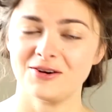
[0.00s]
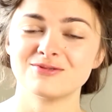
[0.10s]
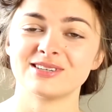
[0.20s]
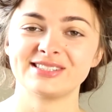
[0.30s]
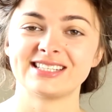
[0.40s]

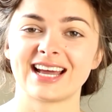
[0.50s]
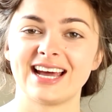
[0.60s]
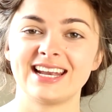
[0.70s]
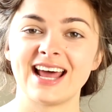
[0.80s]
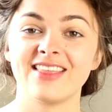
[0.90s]
once
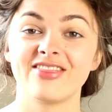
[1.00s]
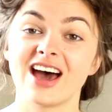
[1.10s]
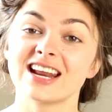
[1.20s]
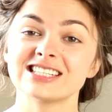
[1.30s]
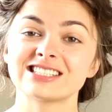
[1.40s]
again, and
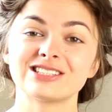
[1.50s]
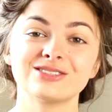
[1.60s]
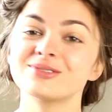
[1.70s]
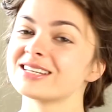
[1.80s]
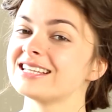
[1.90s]
that is
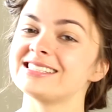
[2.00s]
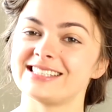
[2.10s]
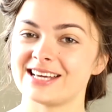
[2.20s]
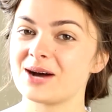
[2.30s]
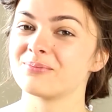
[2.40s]

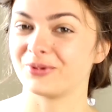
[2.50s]
Lucrezia